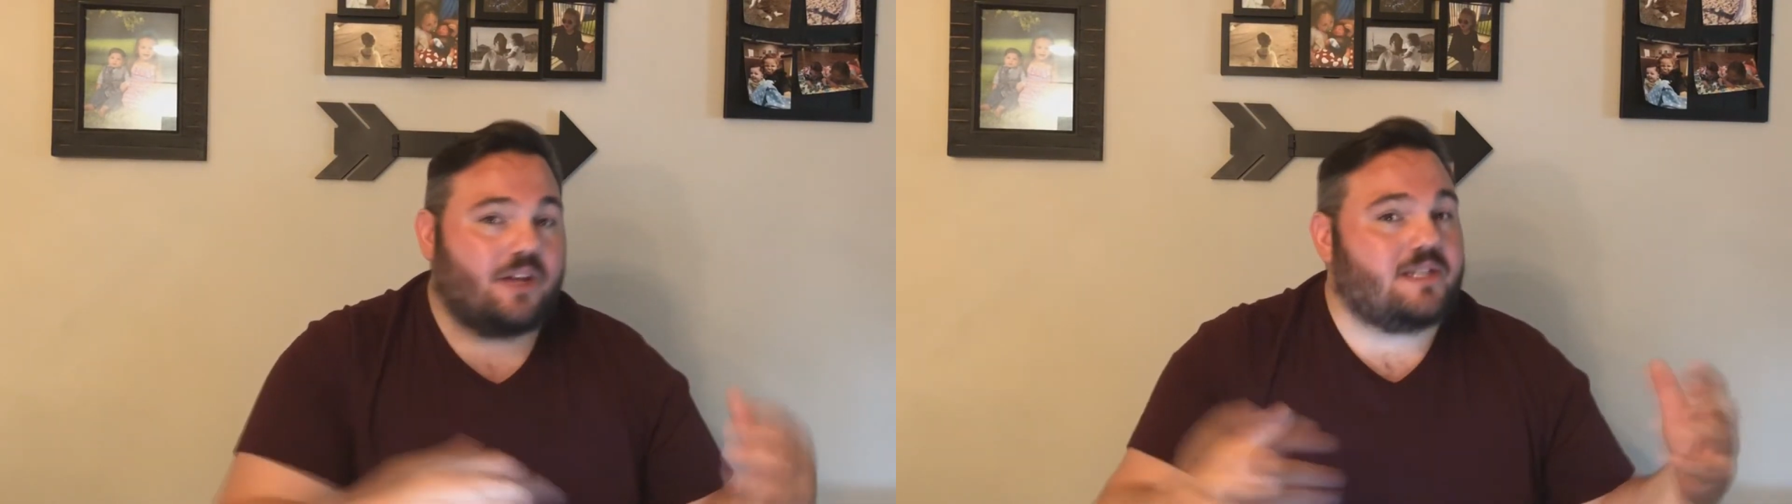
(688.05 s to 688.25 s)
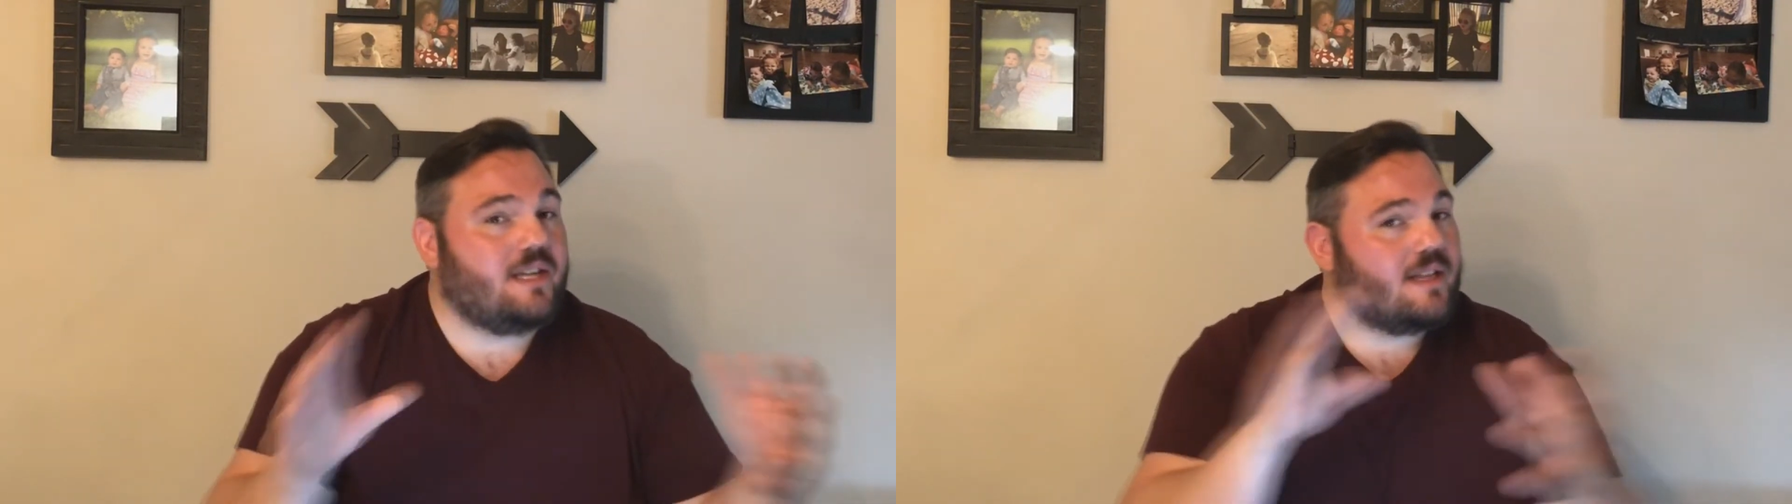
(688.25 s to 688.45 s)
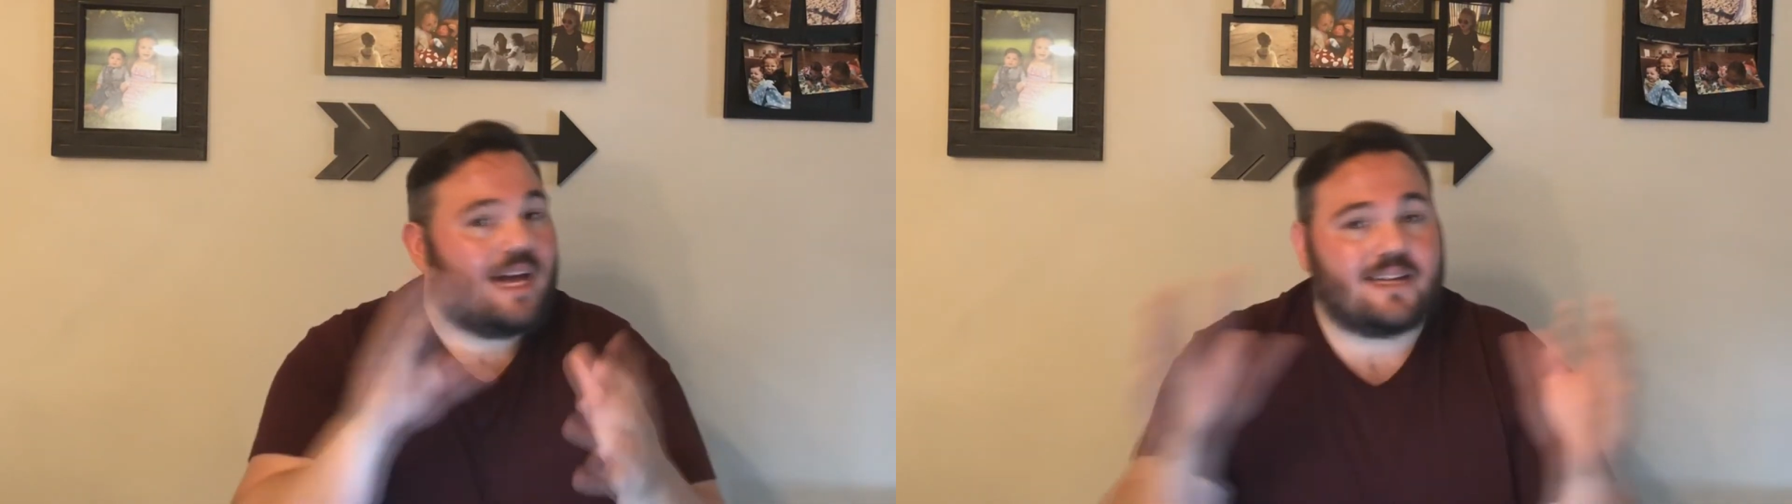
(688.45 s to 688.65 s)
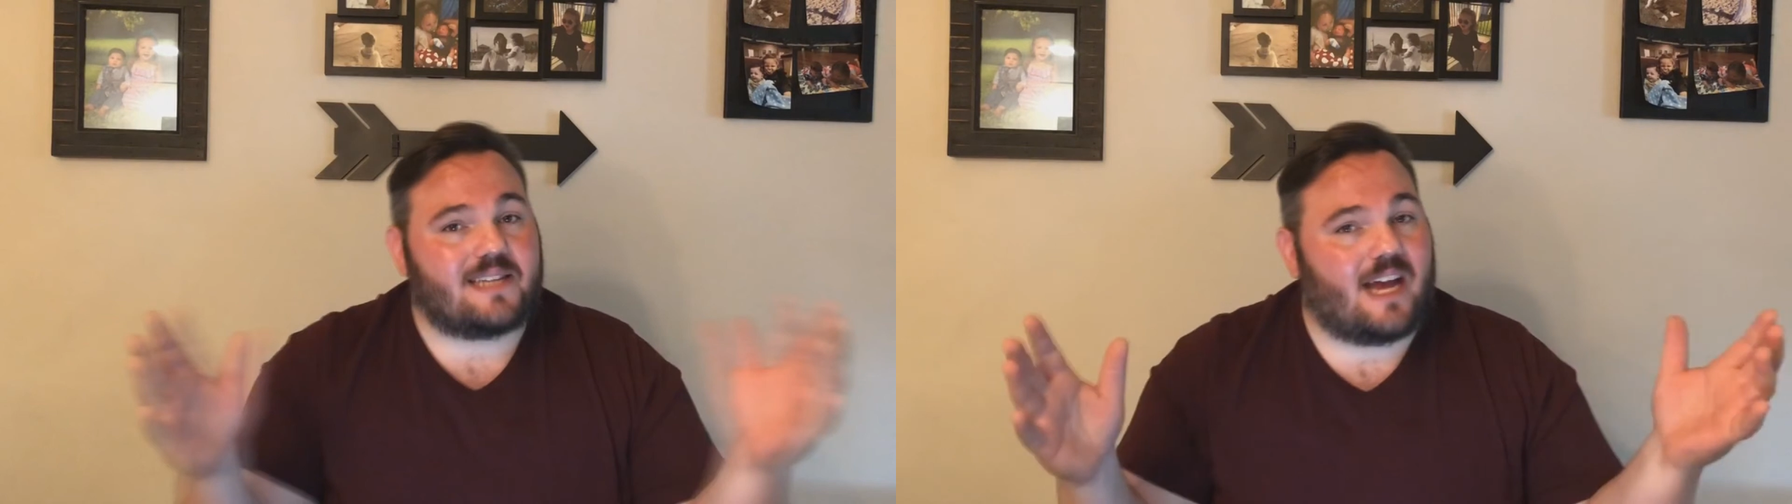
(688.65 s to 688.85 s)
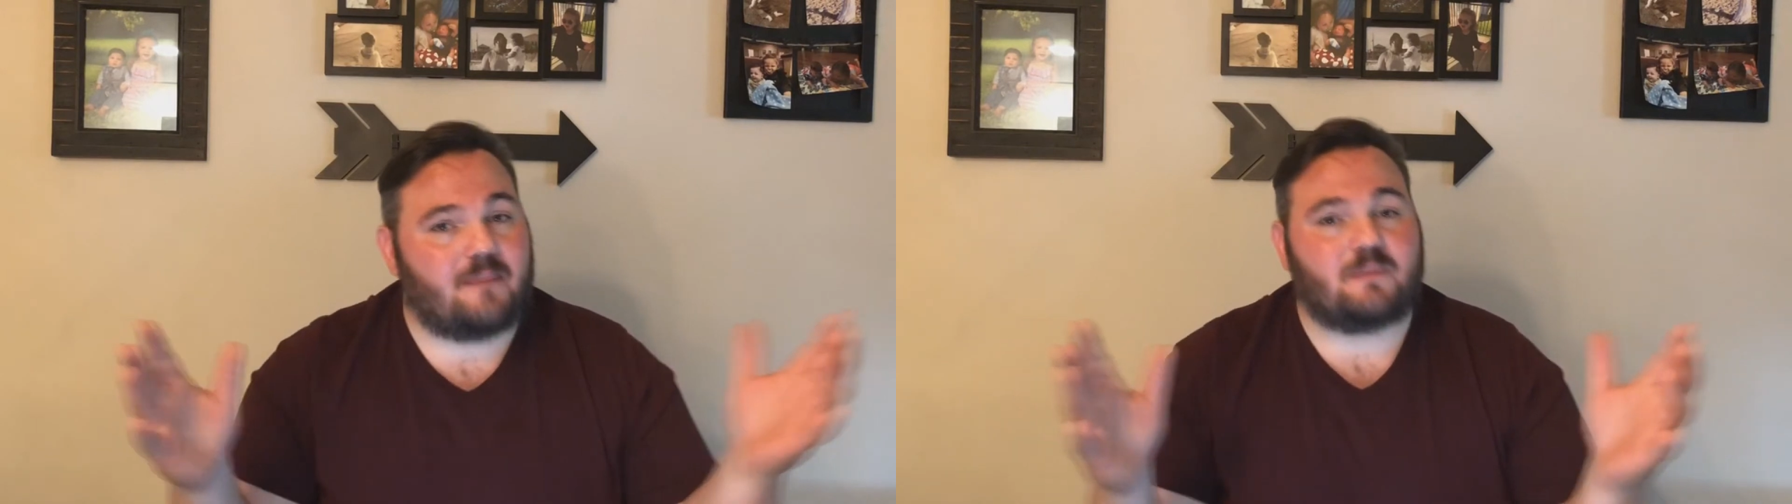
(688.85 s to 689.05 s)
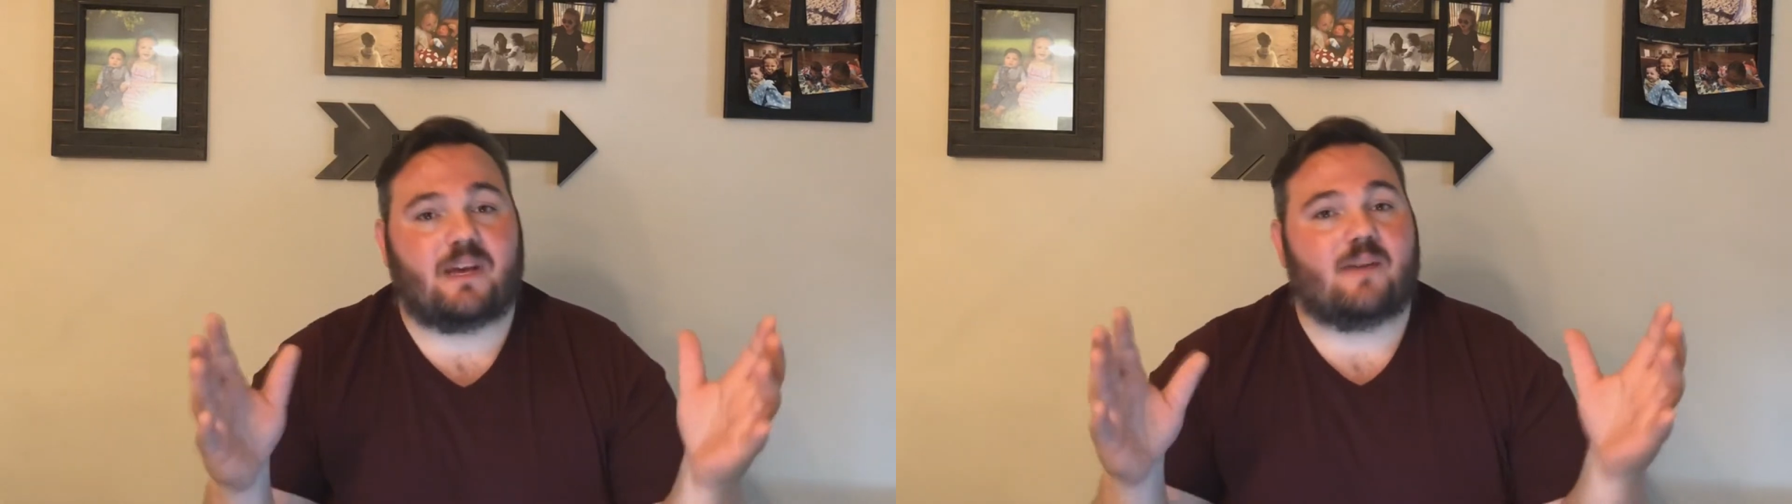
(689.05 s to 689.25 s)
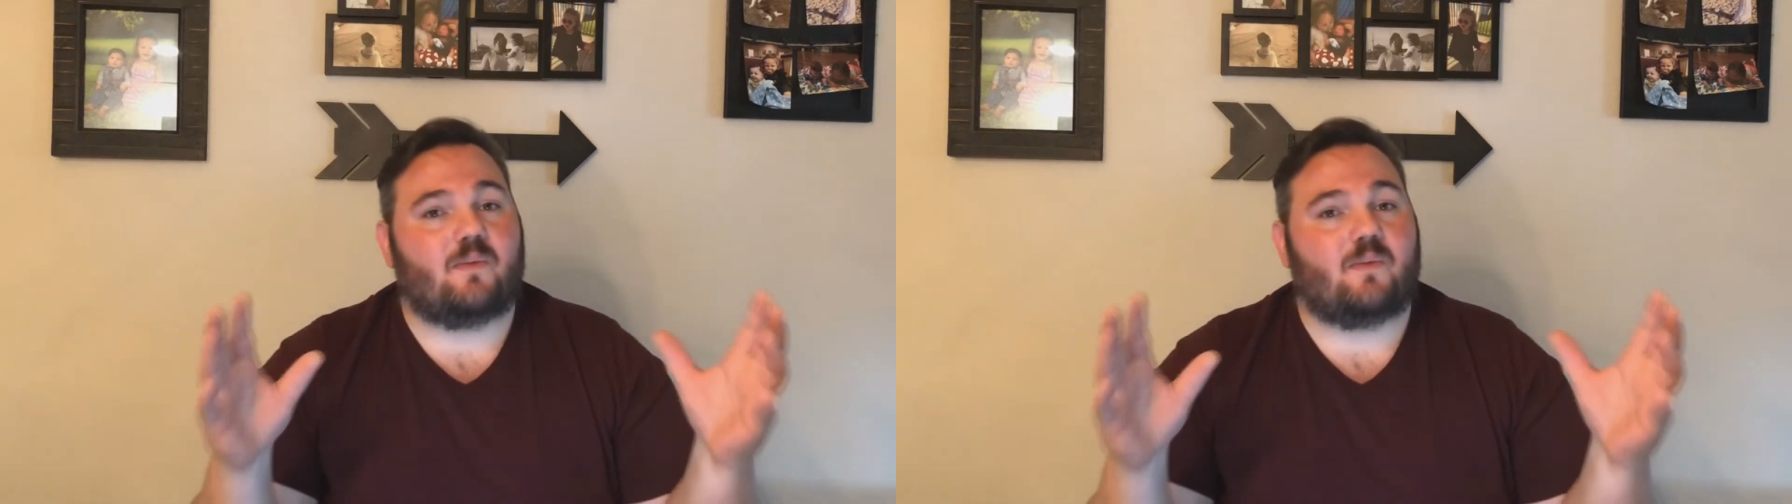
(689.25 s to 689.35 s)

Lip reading: You see, a lot of times, man,